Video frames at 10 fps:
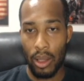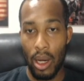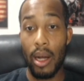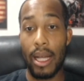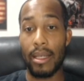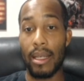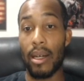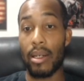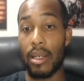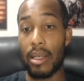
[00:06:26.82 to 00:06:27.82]
Long as
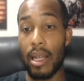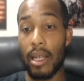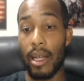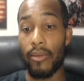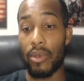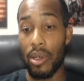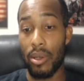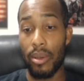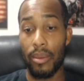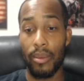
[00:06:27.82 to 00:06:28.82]
there's a setting of
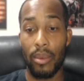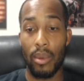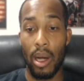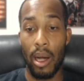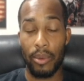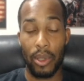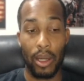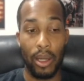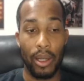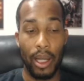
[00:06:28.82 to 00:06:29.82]
two, uh, I'm
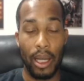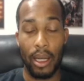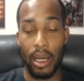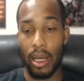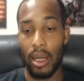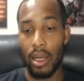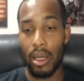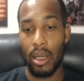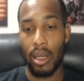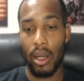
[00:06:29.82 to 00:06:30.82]
sorry, that uh,
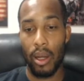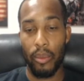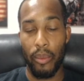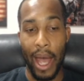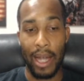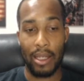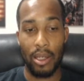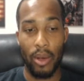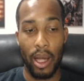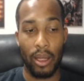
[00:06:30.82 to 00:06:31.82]
back
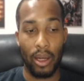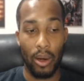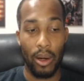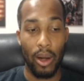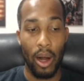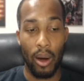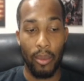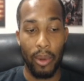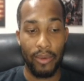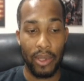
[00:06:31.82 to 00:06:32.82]
two and the current are
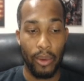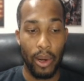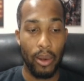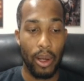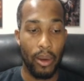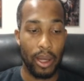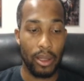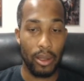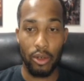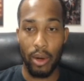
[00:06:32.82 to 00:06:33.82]
above zero, it'll
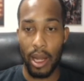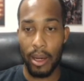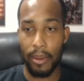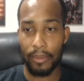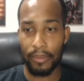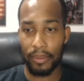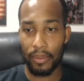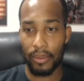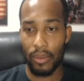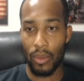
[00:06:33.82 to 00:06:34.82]
enter the trade.
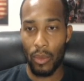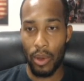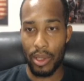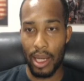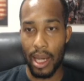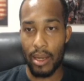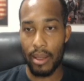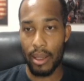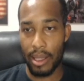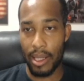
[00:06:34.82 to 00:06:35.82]
Once again,
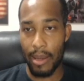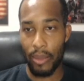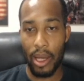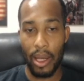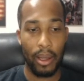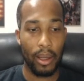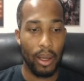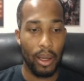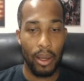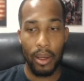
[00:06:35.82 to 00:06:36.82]
do the same thing.
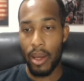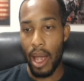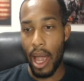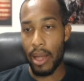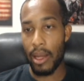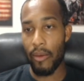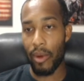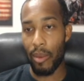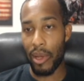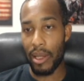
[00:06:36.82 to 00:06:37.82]
And then it
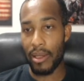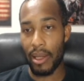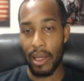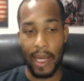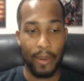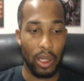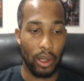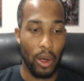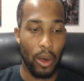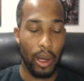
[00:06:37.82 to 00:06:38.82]
repeats and keeps on
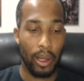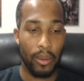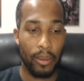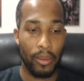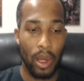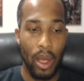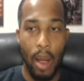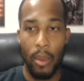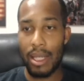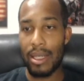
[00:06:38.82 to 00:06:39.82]
going.
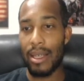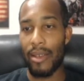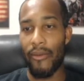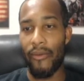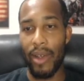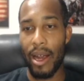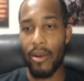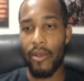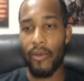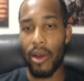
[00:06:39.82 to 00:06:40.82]
But this is a
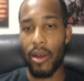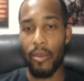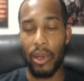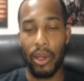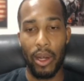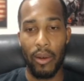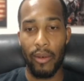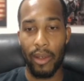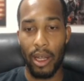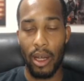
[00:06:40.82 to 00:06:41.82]
very, very
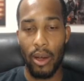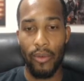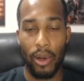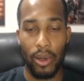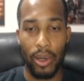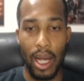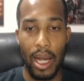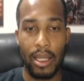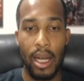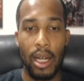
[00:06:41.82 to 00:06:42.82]
beginner video for you
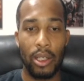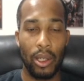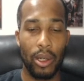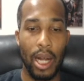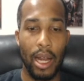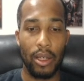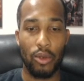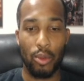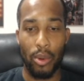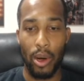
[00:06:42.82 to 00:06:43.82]
guys to learn how
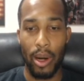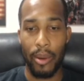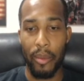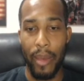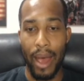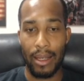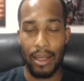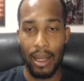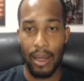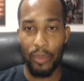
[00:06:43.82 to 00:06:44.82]
to program with the M A C
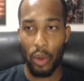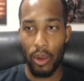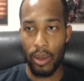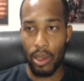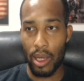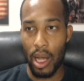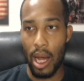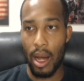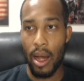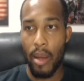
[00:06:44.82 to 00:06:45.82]
D using
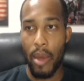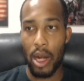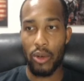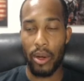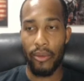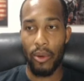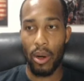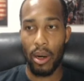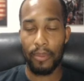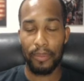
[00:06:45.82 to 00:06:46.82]
uh, MetaTrader
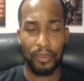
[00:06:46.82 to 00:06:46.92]
four